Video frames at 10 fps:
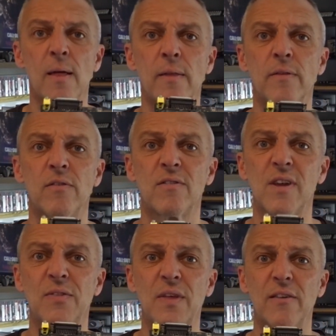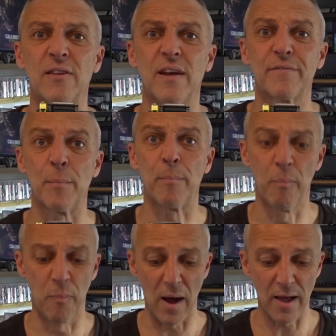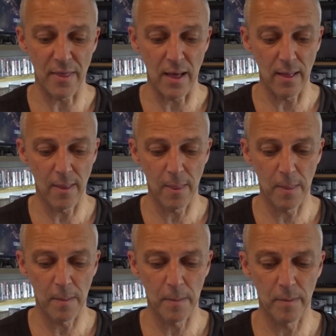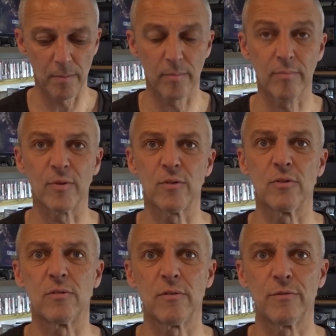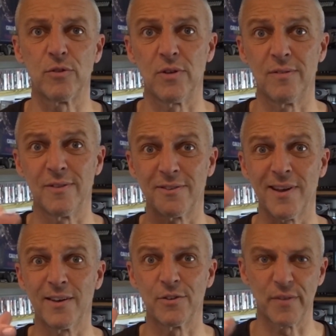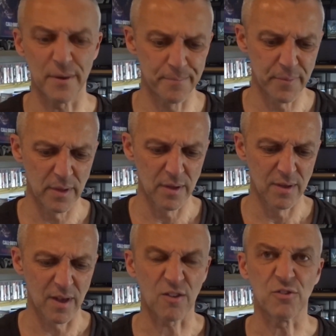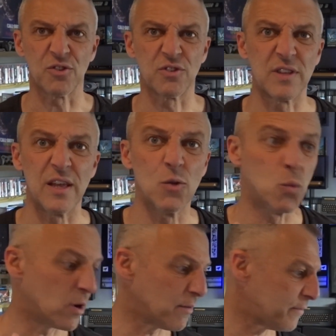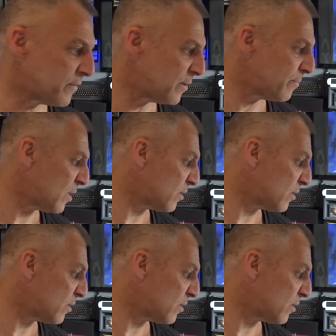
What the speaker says: 68,000, I'll have to buy that because it's obviously the size of it. I could steal one off of oh